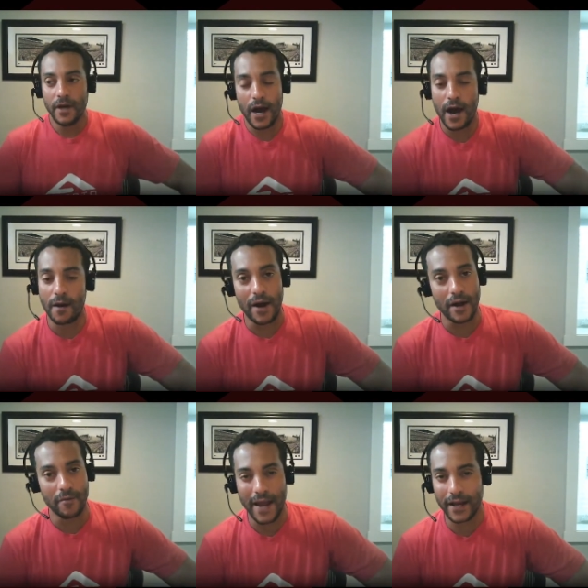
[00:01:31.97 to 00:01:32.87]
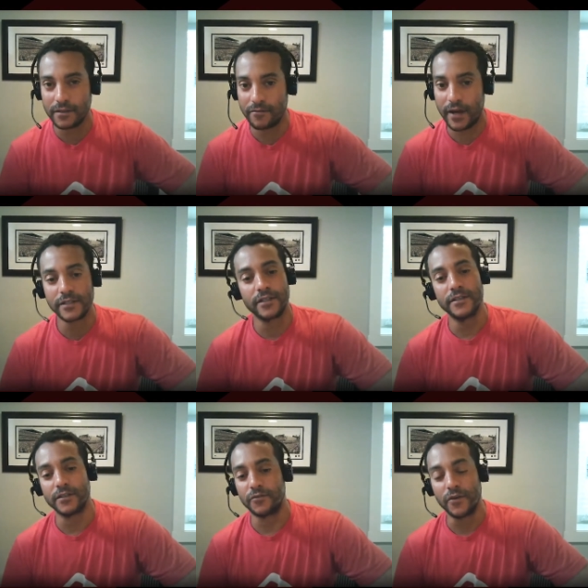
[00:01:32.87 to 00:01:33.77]
um, on mac
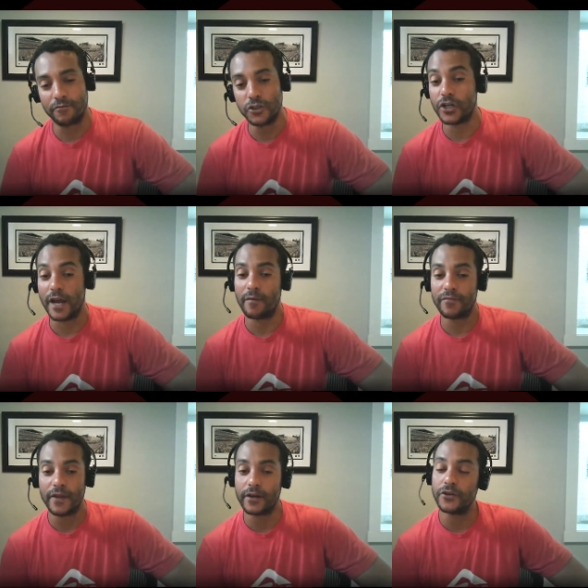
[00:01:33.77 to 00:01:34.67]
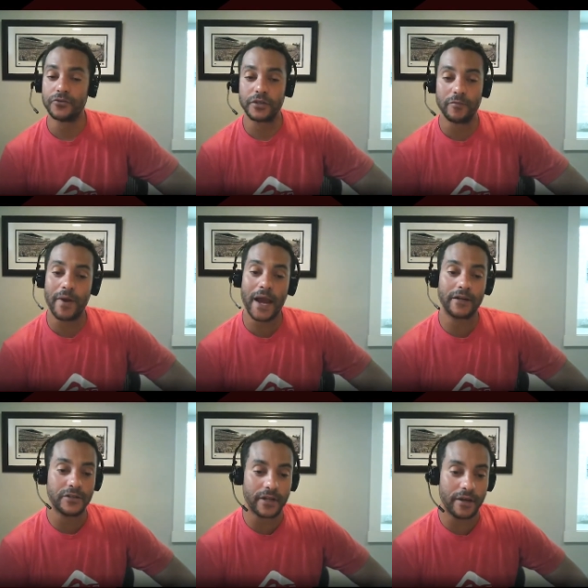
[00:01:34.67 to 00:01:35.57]
devices if you have Jamf that you're using to
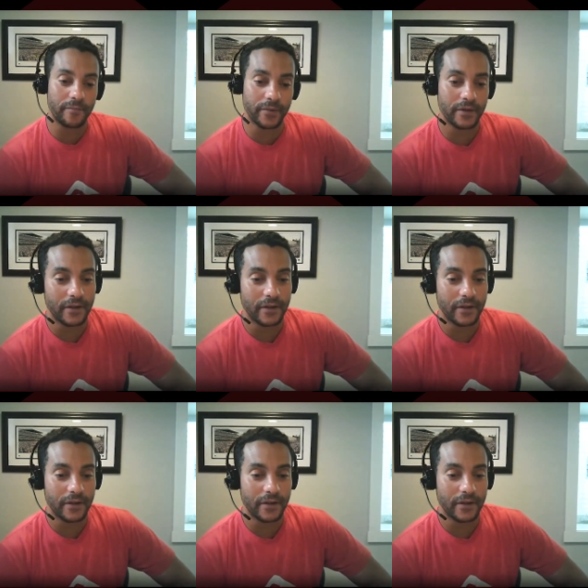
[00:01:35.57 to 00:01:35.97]
manage them